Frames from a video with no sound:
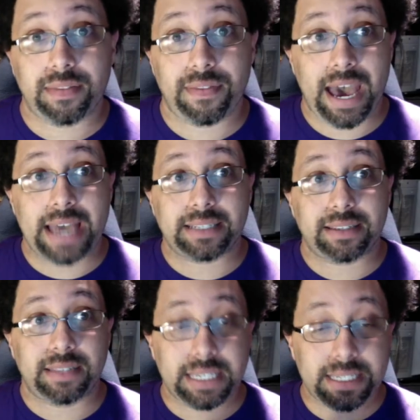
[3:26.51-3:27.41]
that
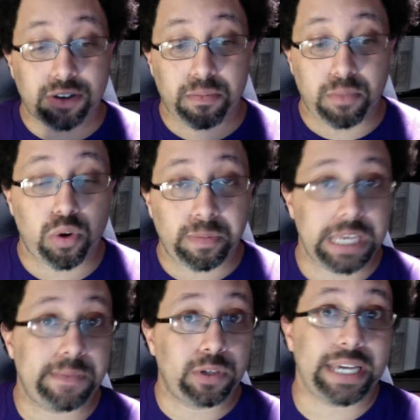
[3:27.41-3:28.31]
these are more
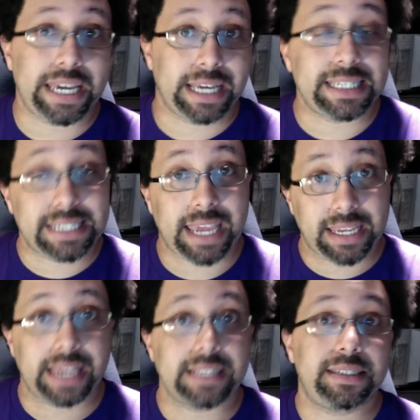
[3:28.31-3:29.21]
people taking a stand
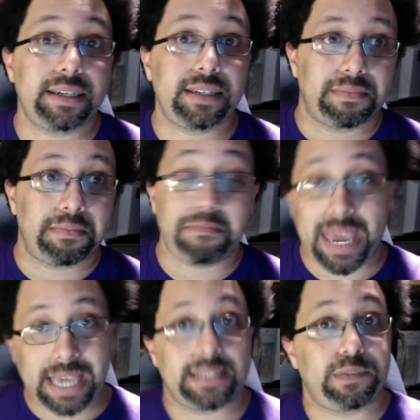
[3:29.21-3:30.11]
against it
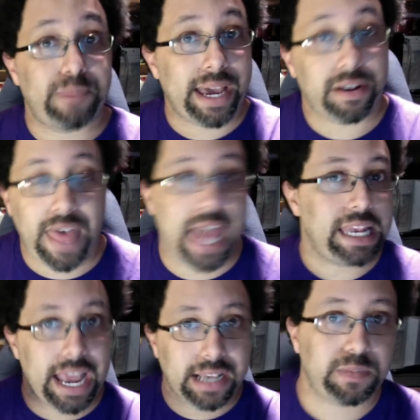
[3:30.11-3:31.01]
may inspire that
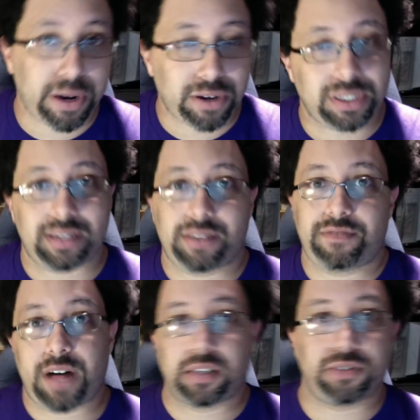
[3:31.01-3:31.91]
next person to
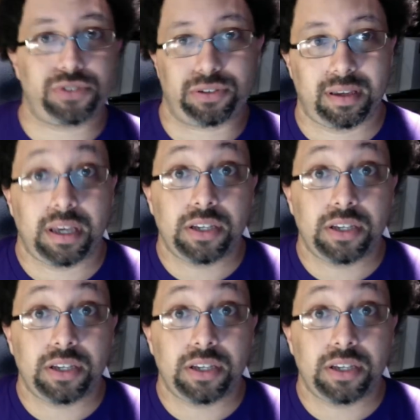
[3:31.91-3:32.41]
follow suit.